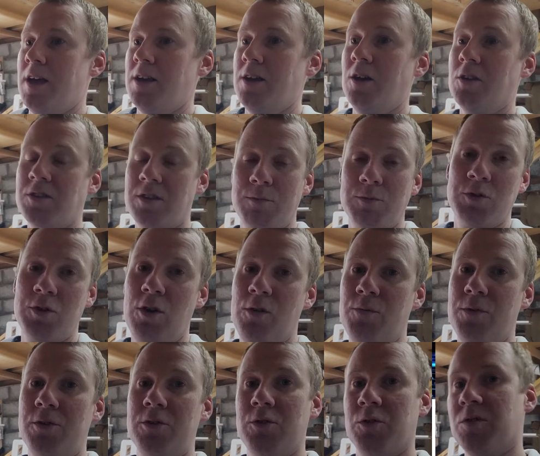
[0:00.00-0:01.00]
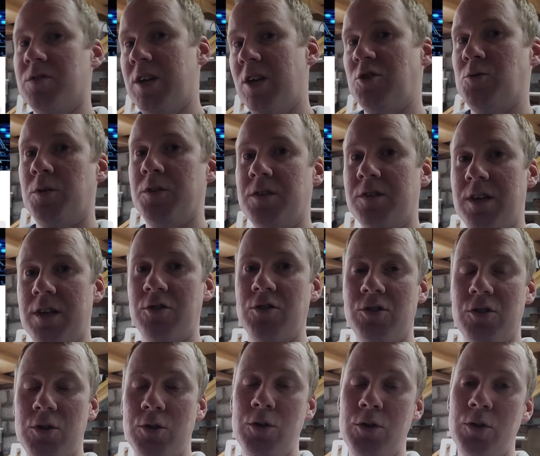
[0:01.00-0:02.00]
custom software, so stage 1,
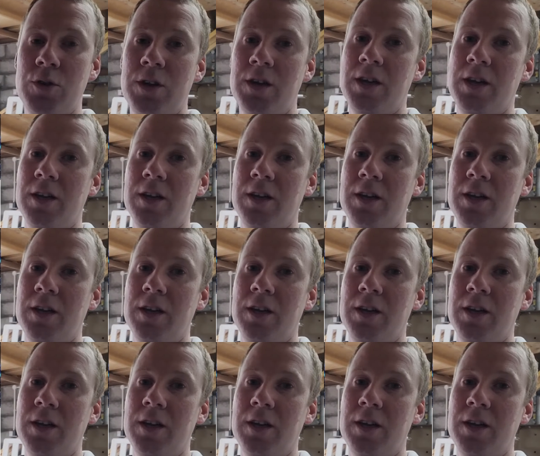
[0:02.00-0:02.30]
stage 2,